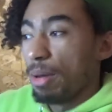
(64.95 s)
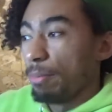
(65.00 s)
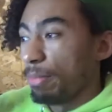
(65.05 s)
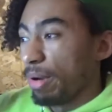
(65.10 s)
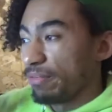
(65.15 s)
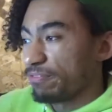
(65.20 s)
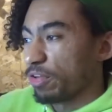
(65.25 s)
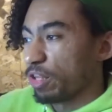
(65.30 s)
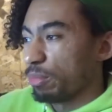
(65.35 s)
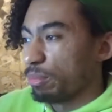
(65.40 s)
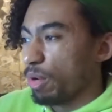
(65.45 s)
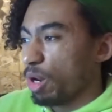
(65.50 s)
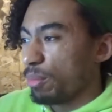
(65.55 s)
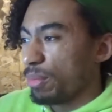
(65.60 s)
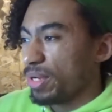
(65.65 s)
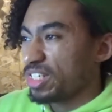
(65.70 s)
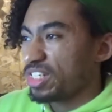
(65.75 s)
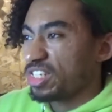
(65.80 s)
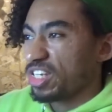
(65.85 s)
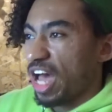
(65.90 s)
But for the
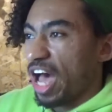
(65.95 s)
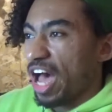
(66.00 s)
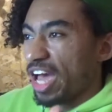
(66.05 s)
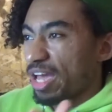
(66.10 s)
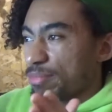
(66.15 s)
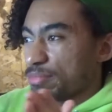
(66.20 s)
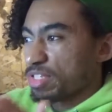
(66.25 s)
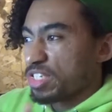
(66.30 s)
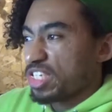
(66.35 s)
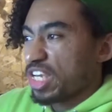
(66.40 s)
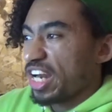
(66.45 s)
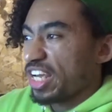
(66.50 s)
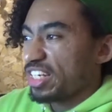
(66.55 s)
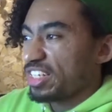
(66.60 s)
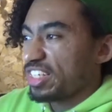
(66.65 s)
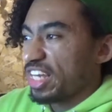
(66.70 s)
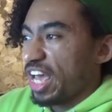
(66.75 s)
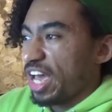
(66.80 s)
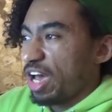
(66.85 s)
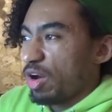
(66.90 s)
moment, I'm
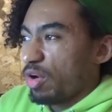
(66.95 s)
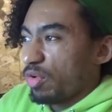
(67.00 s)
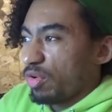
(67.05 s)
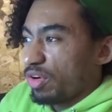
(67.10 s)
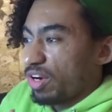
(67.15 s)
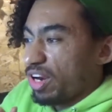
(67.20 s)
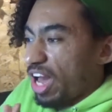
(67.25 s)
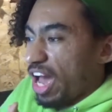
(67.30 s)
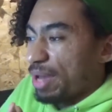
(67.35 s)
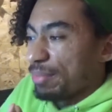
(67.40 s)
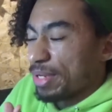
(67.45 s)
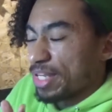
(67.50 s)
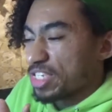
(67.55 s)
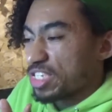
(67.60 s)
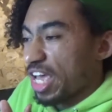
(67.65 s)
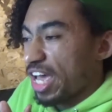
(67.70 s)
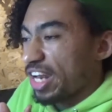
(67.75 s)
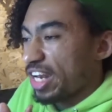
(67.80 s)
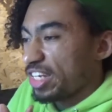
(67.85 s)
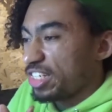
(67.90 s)
sitting down. I'm
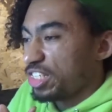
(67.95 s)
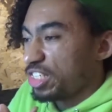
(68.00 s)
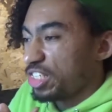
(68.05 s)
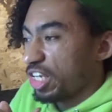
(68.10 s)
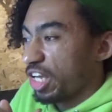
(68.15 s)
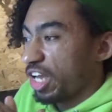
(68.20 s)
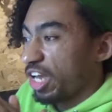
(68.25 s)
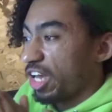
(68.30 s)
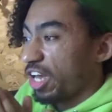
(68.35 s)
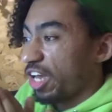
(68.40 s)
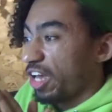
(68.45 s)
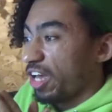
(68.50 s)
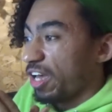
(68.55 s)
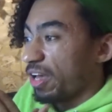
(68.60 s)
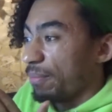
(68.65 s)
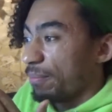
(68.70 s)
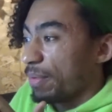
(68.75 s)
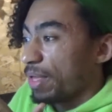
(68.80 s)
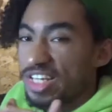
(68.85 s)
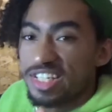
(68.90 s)
excited
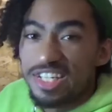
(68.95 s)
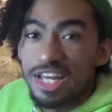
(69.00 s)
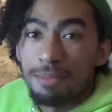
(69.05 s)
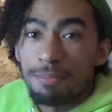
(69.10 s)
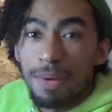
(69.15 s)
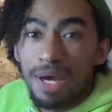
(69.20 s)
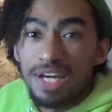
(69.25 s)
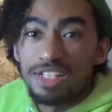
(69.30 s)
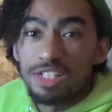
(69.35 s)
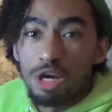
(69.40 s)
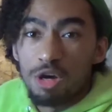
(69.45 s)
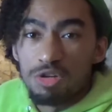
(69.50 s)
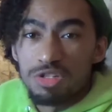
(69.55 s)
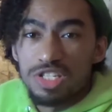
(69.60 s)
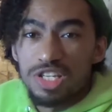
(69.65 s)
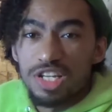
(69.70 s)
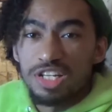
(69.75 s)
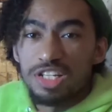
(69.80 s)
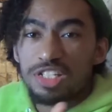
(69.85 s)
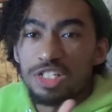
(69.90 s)
to dip my
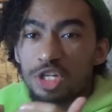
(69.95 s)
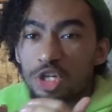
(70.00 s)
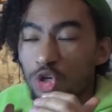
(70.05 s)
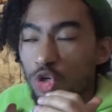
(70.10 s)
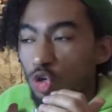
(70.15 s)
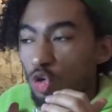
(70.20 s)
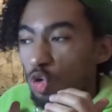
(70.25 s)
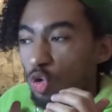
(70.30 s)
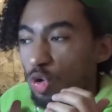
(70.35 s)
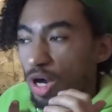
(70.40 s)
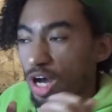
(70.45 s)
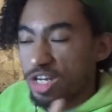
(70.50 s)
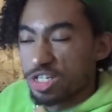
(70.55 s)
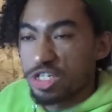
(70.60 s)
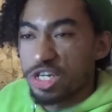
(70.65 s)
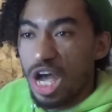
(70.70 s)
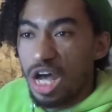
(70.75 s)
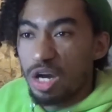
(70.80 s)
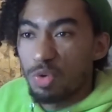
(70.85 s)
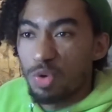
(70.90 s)
toes into a
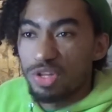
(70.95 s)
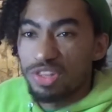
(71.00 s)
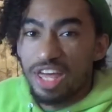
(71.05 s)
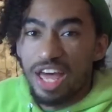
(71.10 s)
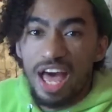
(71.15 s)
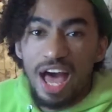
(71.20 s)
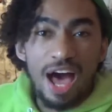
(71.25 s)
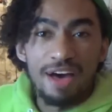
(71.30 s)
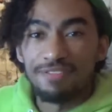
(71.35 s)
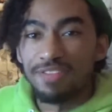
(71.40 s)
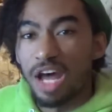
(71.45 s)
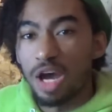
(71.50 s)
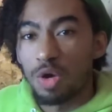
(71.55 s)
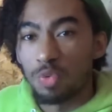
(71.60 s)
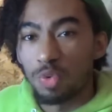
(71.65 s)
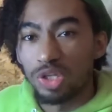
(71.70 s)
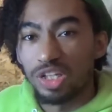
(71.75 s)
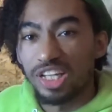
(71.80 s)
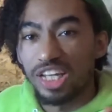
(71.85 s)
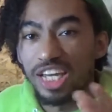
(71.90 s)
genre that I've
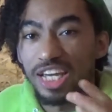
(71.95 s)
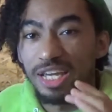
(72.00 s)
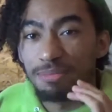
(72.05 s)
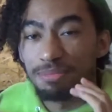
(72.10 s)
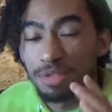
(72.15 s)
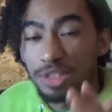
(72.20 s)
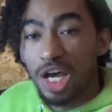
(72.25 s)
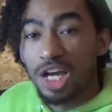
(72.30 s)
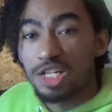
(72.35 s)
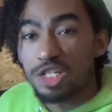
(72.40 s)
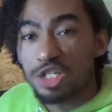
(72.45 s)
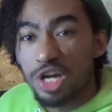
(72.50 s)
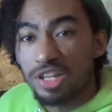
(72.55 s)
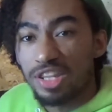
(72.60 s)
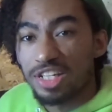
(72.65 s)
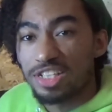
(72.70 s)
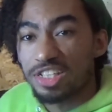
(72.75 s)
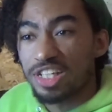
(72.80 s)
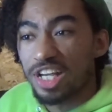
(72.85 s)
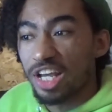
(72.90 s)
not really touched
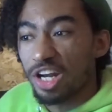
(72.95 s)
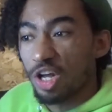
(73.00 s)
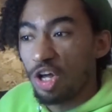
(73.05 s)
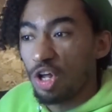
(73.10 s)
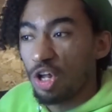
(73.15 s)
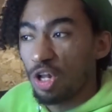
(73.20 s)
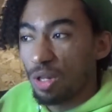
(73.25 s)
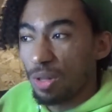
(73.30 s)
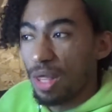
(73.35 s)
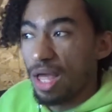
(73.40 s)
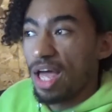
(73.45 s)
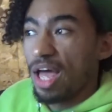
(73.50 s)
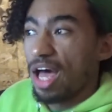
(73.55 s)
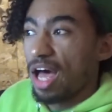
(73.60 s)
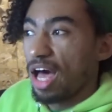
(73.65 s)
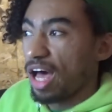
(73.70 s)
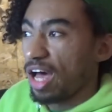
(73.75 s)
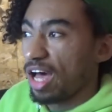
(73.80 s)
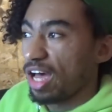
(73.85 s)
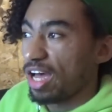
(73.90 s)
on the channel.
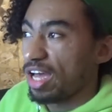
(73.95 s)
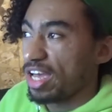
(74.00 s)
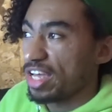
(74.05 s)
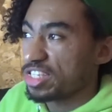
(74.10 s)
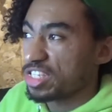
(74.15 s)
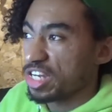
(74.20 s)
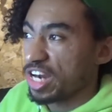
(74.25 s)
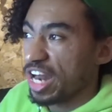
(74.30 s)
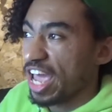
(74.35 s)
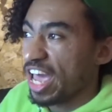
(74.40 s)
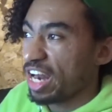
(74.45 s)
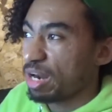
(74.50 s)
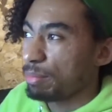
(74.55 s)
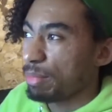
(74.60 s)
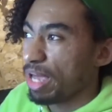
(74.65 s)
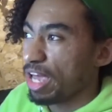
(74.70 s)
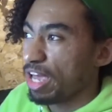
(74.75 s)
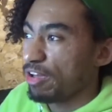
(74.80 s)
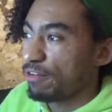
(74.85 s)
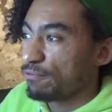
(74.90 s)
It's an
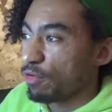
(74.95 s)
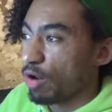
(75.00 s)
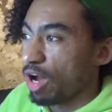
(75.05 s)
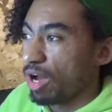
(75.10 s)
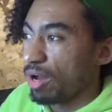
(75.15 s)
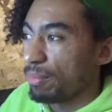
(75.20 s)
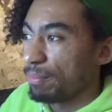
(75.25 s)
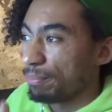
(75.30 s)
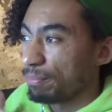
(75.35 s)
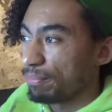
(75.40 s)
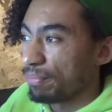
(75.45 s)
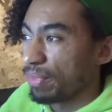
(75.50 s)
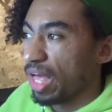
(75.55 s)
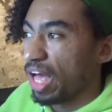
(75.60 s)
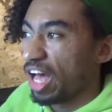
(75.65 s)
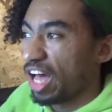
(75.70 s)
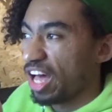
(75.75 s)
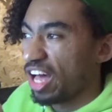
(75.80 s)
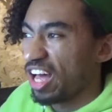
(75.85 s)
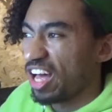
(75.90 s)
anime from
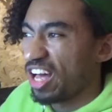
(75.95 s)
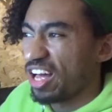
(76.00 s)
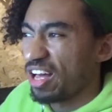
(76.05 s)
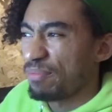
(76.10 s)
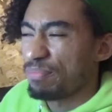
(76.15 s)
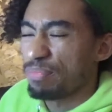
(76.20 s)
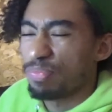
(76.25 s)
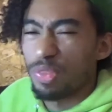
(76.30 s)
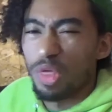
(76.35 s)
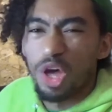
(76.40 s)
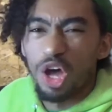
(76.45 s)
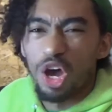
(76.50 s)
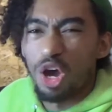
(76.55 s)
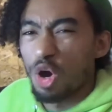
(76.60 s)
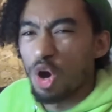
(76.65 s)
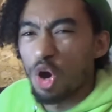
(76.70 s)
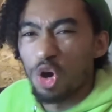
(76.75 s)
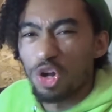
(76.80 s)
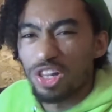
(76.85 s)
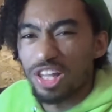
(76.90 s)

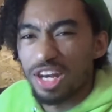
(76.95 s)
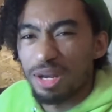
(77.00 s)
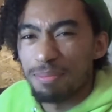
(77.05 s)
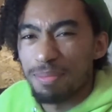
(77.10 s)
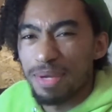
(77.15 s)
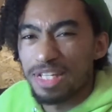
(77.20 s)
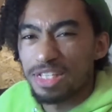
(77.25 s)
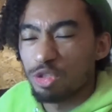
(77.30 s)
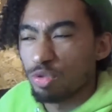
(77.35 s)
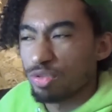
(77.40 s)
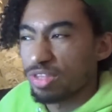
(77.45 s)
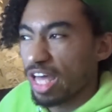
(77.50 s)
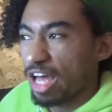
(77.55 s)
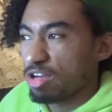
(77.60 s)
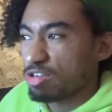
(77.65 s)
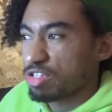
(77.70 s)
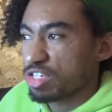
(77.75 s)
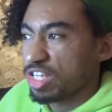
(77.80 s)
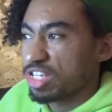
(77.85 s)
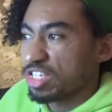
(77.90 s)
the early to
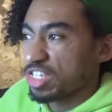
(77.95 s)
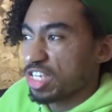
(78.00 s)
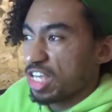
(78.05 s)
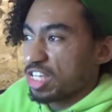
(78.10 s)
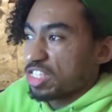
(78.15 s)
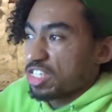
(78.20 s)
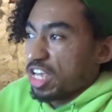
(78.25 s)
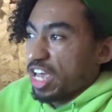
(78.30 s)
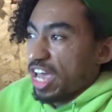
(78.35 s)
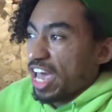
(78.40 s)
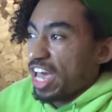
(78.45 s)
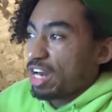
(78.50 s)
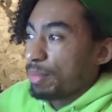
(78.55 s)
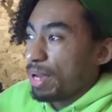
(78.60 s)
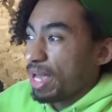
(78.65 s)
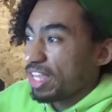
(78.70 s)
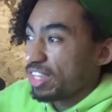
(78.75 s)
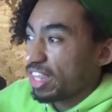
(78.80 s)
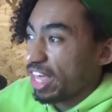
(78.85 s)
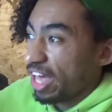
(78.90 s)
mid-2000s. It's an
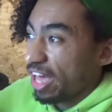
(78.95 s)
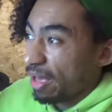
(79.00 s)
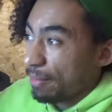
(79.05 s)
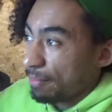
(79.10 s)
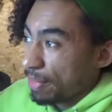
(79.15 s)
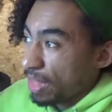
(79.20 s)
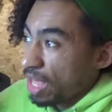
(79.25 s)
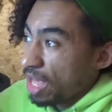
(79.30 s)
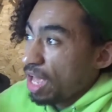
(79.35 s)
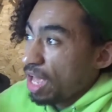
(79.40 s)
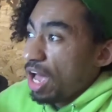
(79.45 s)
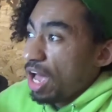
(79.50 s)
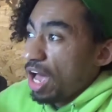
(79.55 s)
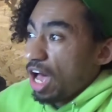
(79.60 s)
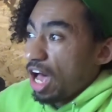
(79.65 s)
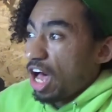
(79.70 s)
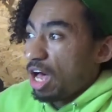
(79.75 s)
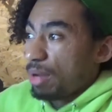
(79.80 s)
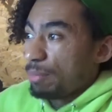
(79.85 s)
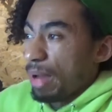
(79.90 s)
anime that
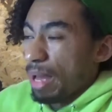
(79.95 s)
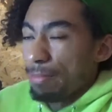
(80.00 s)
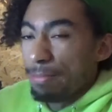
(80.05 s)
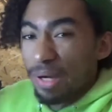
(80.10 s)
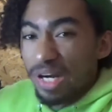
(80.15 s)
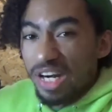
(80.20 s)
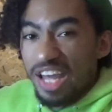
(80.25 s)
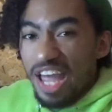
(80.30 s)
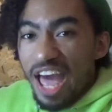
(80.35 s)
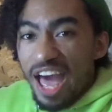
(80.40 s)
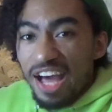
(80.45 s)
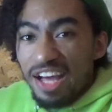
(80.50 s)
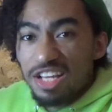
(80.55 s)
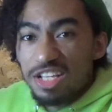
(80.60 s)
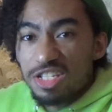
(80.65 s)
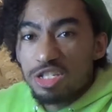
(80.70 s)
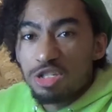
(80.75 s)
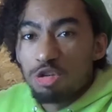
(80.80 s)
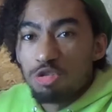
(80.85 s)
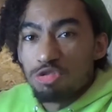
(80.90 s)
my buddy
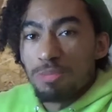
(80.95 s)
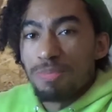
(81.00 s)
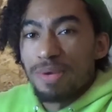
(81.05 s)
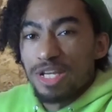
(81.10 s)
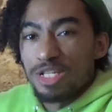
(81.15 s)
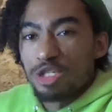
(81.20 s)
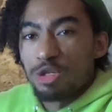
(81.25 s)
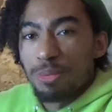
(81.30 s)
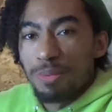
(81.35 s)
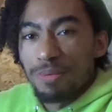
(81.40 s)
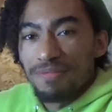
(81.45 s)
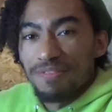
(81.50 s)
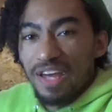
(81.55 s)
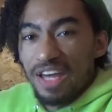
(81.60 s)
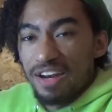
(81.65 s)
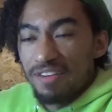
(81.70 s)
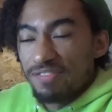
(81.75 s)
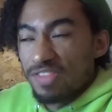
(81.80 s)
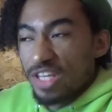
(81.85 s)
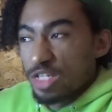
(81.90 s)
X, who's a big super
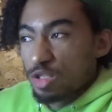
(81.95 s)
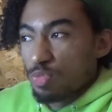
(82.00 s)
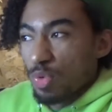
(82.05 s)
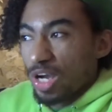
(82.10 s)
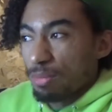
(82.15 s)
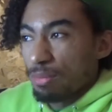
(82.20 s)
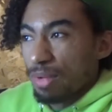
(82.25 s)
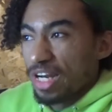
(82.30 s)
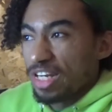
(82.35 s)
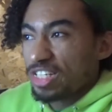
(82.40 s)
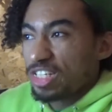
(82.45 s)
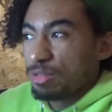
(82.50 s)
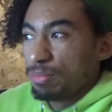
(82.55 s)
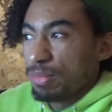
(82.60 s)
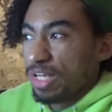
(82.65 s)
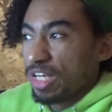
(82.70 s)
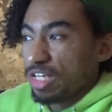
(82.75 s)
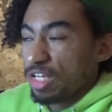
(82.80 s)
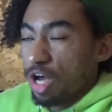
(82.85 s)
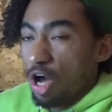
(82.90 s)
fan of this, recommended to
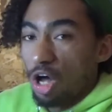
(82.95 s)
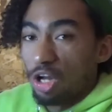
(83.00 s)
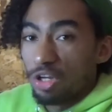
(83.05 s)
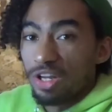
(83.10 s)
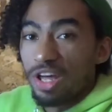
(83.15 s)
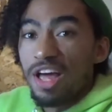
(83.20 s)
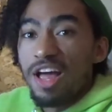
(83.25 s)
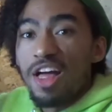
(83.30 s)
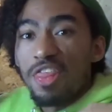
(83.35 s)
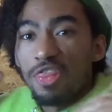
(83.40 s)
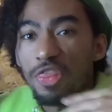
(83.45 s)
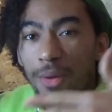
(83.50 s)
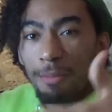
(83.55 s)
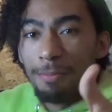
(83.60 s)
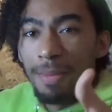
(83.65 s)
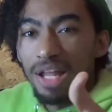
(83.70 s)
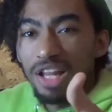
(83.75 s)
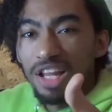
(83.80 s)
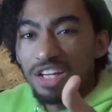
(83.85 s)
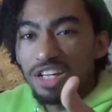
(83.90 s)
me, called The
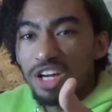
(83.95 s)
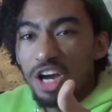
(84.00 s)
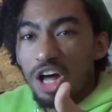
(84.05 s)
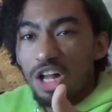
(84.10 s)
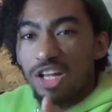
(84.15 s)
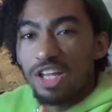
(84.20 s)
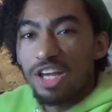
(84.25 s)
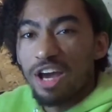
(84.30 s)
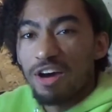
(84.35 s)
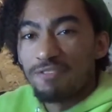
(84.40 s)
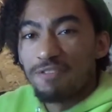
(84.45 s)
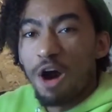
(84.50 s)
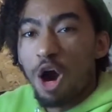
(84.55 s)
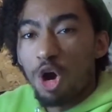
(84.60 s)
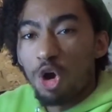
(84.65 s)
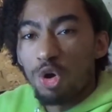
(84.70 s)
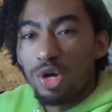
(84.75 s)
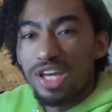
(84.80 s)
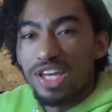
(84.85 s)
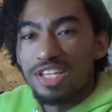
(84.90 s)
Melancholy of
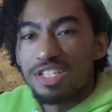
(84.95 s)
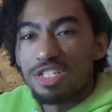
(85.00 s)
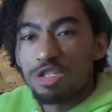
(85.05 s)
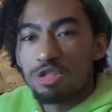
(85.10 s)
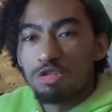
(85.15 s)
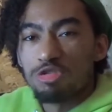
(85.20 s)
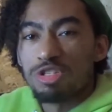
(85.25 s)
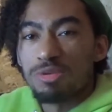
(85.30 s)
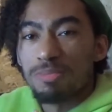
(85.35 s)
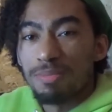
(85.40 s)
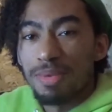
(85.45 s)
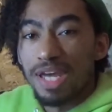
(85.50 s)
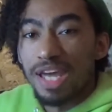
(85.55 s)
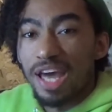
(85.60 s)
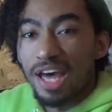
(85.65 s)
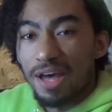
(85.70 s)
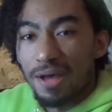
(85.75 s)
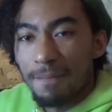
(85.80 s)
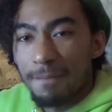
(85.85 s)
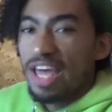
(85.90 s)
Haruhi
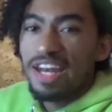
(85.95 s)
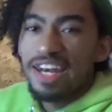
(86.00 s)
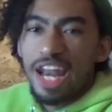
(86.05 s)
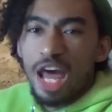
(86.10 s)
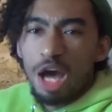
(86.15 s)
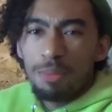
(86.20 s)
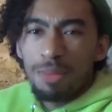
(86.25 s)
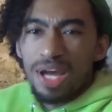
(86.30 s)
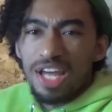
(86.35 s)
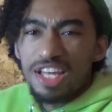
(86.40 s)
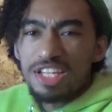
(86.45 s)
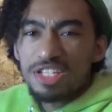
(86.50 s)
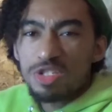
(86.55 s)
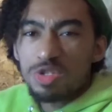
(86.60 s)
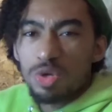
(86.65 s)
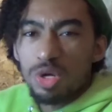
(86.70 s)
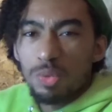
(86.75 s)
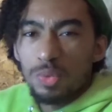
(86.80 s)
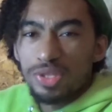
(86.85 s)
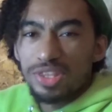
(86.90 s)
Suzumiya. Now, my
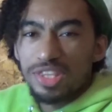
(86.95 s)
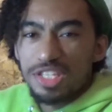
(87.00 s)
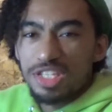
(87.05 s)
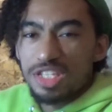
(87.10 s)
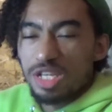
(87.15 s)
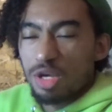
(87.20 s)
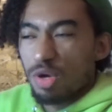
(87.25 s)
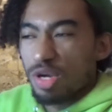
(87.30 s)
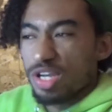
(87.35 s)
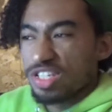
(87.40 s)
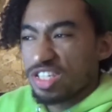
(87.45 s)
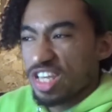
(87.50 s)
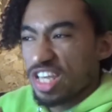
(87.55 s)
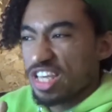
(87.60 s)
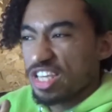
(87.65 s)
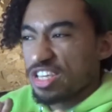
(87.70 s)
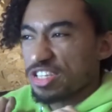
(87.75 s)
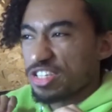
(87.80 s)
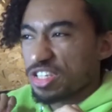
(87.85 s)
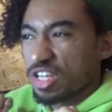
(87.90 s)
history with this series
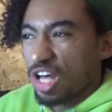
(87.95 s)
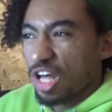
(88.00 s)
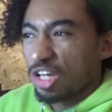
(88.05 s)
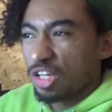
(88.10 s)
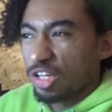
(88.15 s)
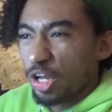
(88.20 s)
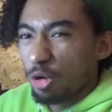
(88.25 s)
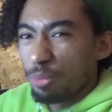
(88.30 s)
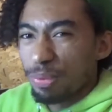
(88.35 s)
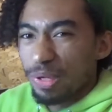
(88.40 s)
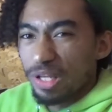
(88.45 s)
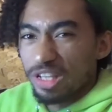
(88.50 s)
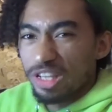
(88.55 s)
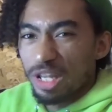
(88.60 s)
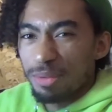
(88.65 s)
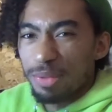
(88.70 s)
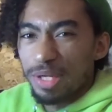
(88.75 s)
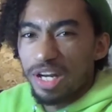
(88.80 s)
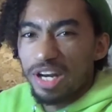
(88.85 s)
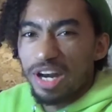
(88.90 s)
is a little bit
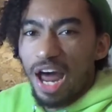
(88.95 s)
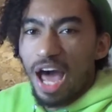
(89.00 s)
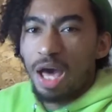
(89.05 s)
limited.